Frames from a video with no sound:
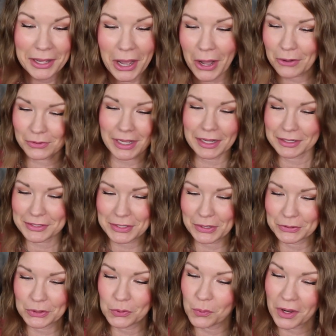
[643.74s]
I'll kind of
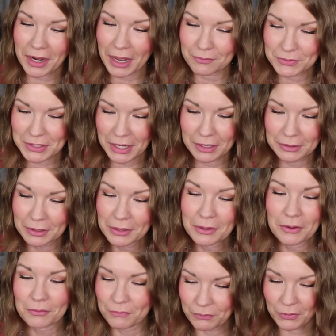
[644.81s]
tell you what I've done
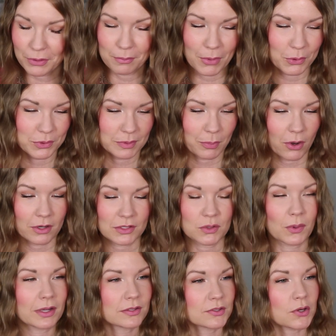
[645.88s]
for the most part.
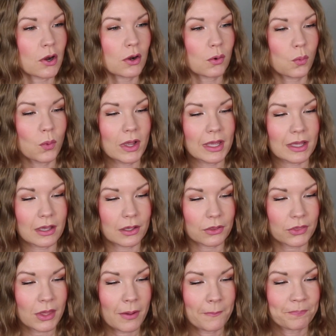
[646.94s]
So I start with
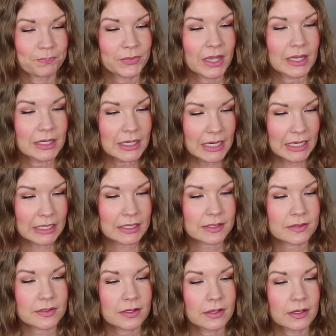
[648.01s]

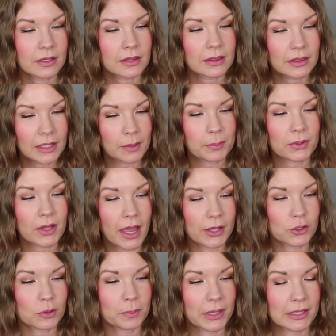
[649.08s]
NYX Lip
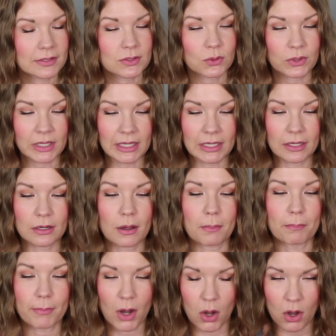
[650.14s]
Liner Pencil in
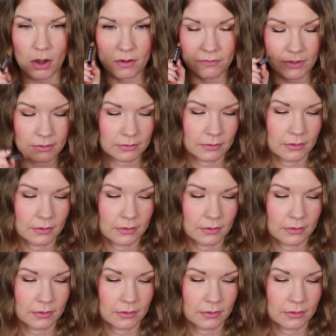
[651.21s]
Mauve.